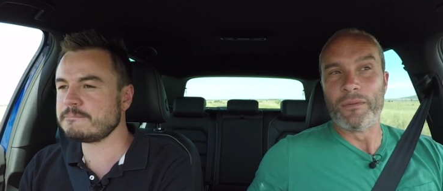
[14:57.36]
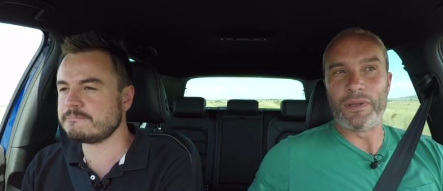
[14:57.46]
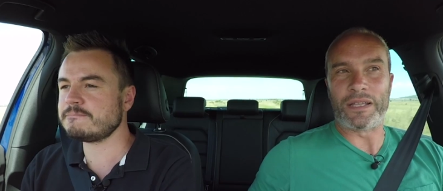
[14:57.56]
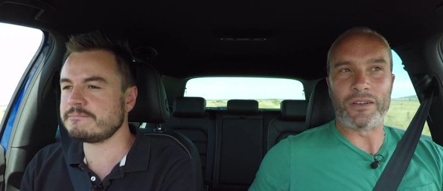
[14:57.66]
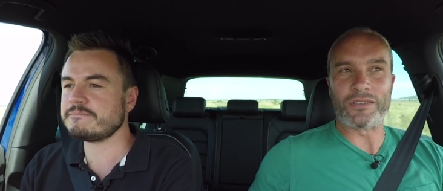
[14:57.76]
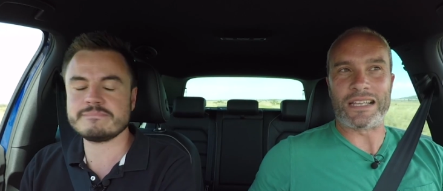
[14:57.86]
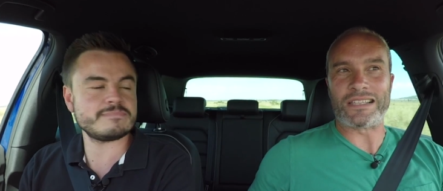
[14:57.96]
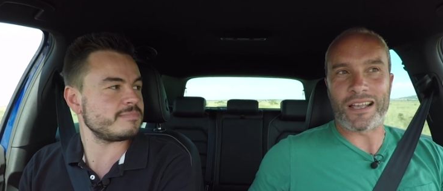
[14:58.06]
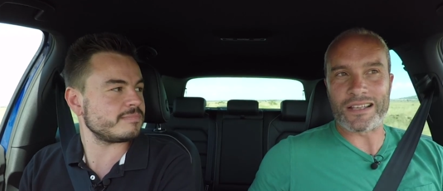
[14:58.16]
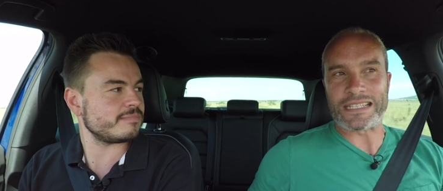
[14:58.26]
Speaker 1: because it
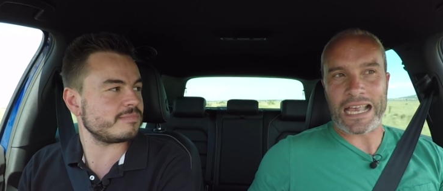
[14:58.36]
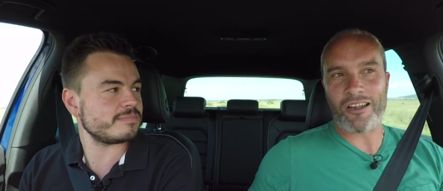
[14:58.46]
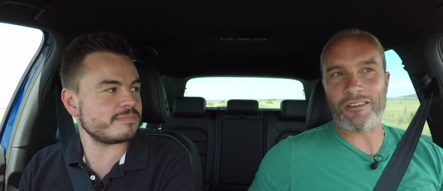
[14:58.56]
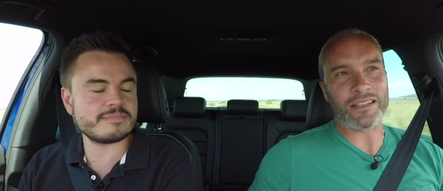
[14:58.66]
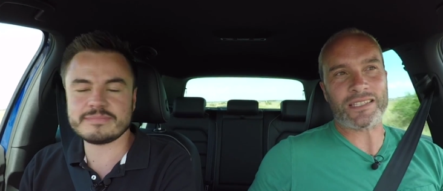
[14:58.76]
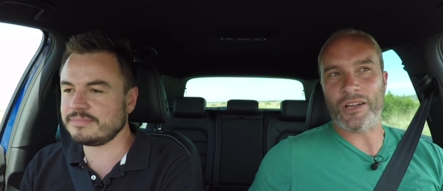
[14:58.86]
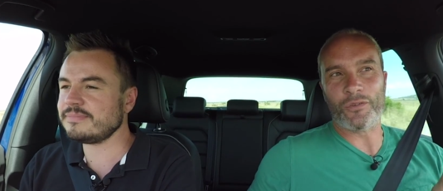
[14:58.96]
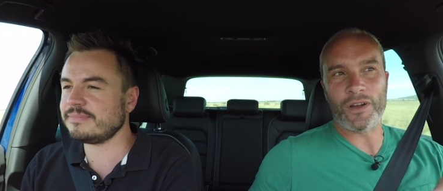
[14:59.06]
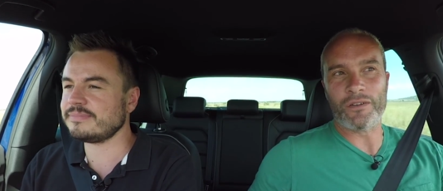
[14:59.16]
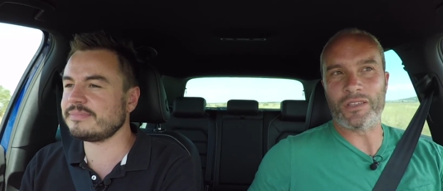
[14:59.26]
does carry
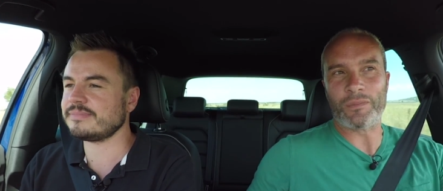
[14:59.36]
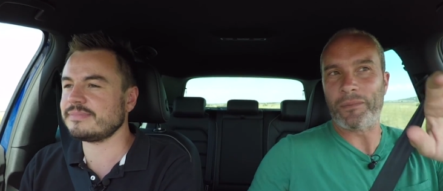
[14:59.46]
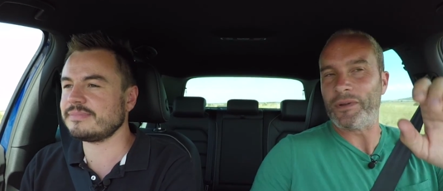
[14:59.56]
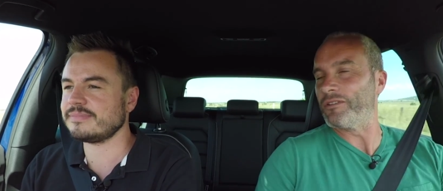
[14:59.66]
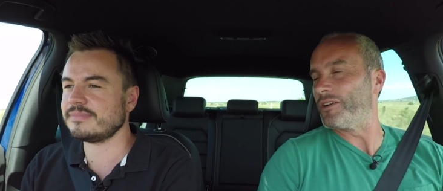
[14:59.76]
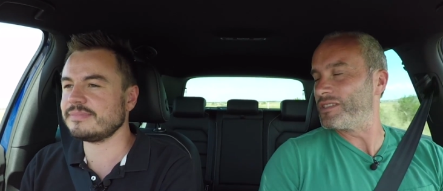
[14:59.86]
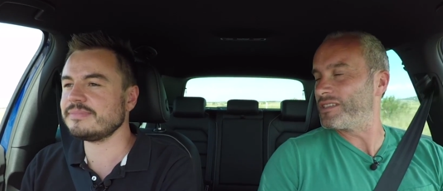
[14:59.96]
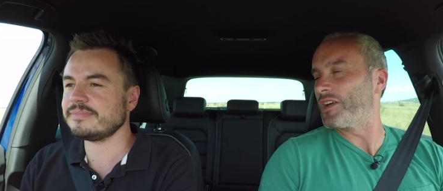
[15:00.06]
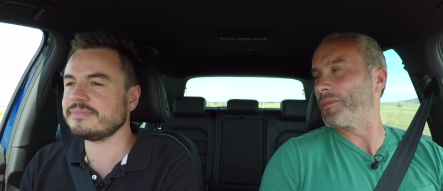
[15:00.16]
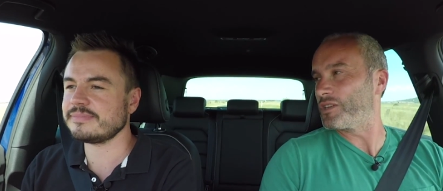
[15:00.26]
itself over the bumpy roads
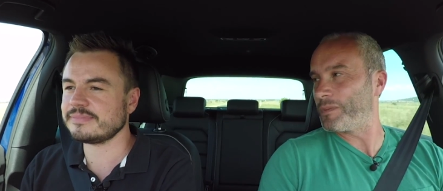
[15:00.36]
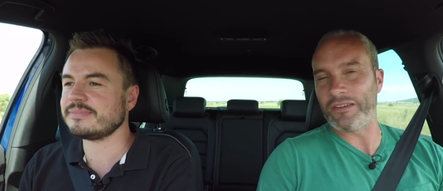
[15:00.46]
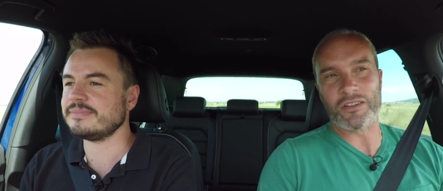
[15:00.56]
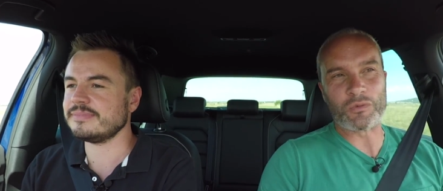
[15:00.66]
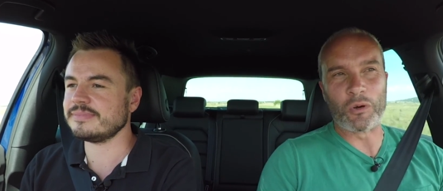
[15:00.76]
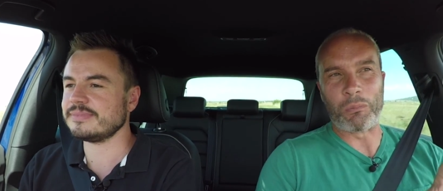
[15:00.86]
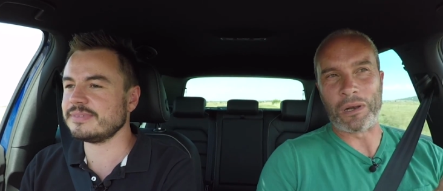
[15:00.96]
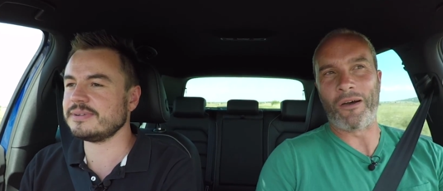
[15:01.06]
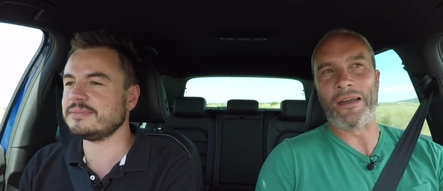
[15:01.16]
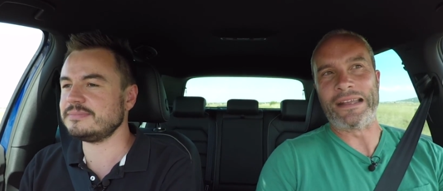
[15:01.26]
so much better. It's more
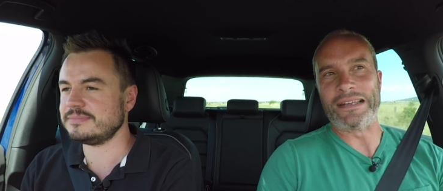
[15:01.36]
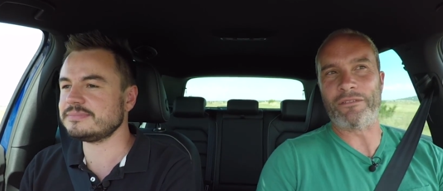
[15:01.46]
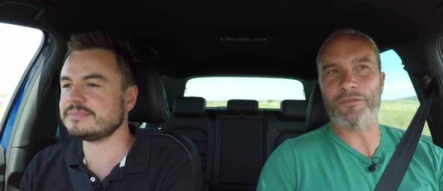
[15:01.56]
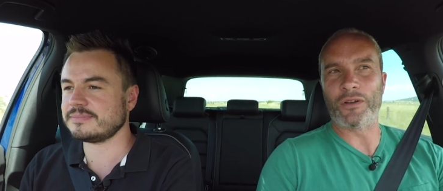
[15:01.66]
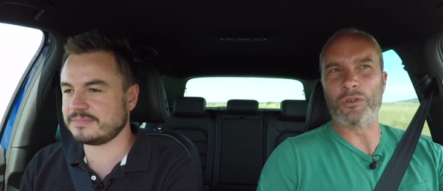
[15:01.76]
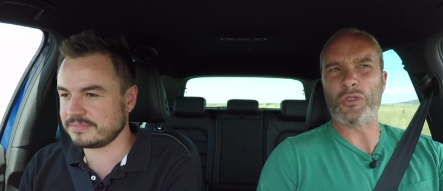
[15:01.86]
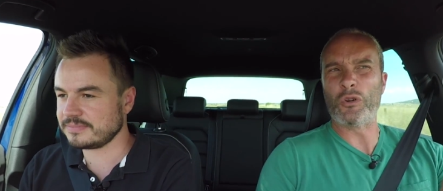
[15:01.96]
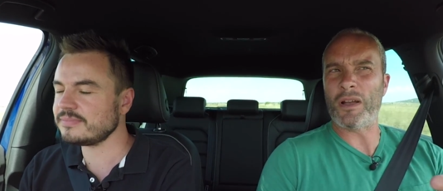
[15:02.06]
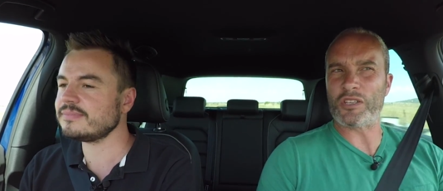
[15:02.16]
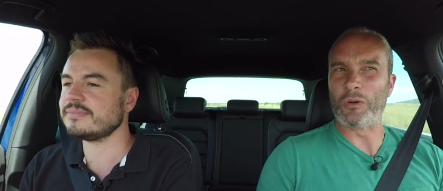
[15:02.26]
pliant, it feels almost